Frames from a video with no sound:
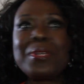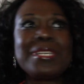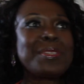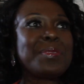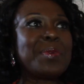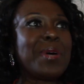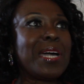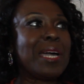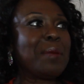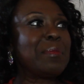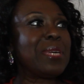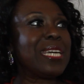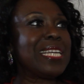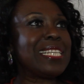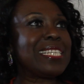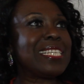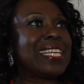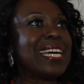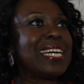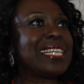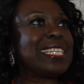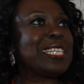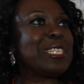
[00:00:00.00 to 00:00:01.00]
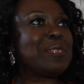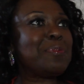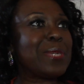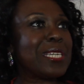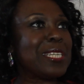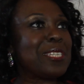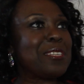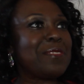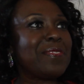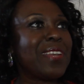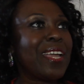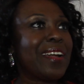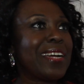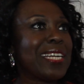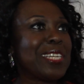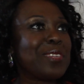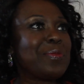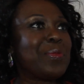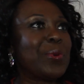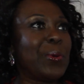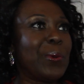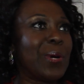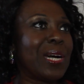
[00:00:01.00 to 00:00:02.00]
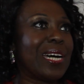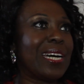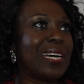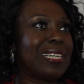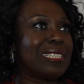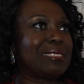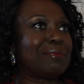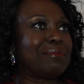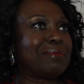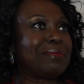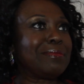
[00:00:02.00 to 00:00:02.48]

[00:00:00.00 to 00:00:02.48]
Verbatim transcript: reason why I'm here tonight is because of Larrington Walker.